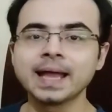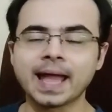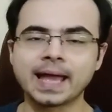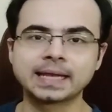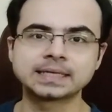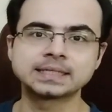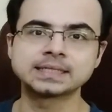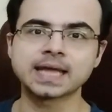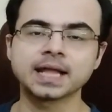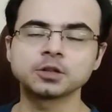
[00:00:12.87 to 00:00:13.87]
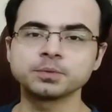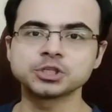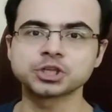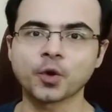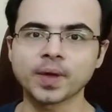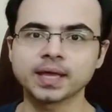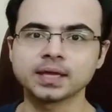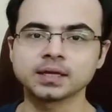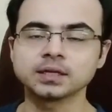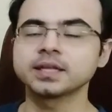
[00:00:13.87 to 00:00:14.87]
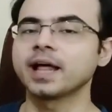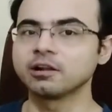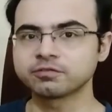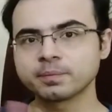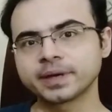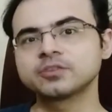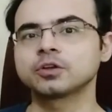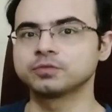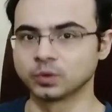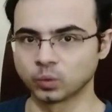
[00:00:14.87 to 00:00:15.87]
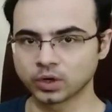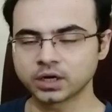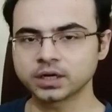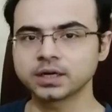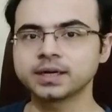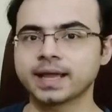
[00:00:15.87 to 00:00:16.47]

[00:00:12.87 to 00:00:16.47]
and they'll be showing the alphabets of the word,